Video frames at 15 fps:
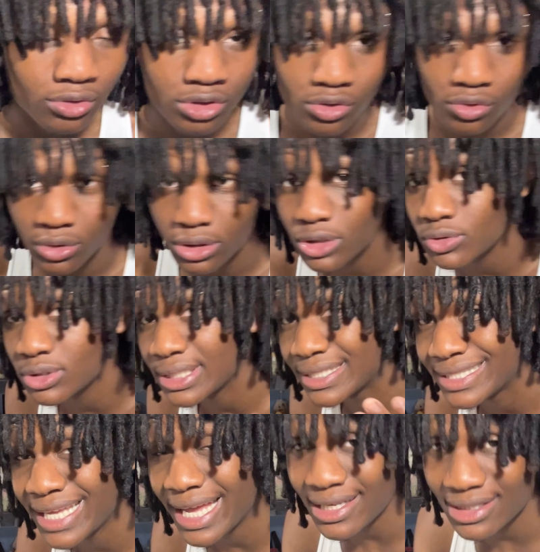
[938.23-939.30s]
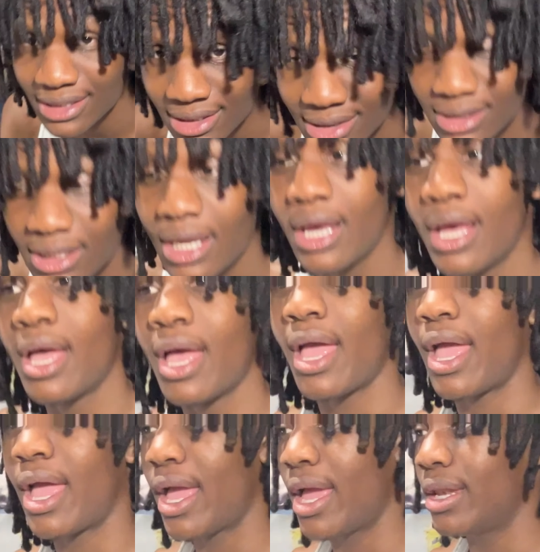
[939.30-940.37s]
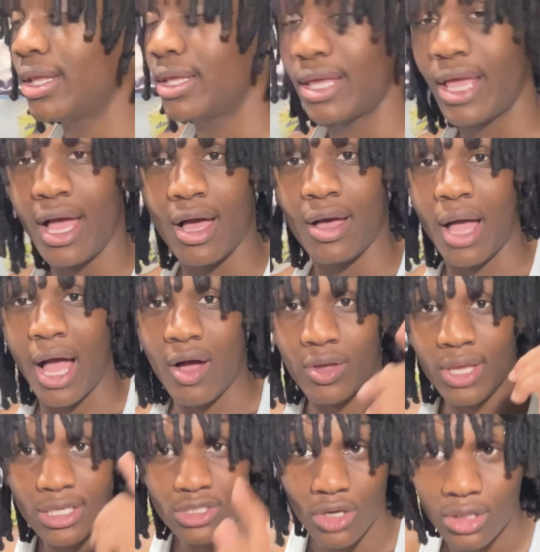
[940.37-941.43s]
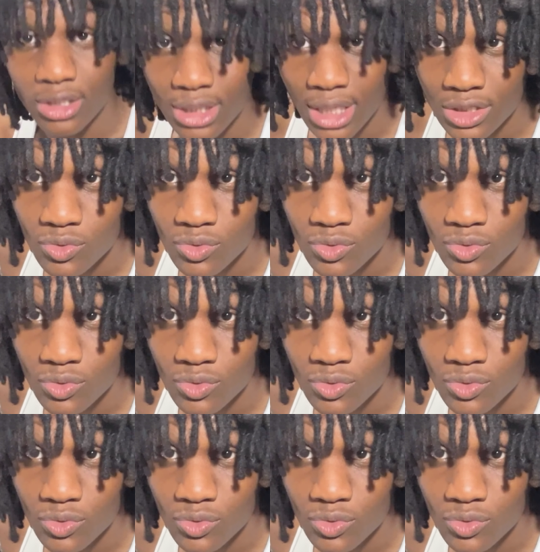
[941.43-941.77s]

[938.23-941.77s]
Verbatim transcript: to in Houston, Texas. And yeah, I'll catch y'all the next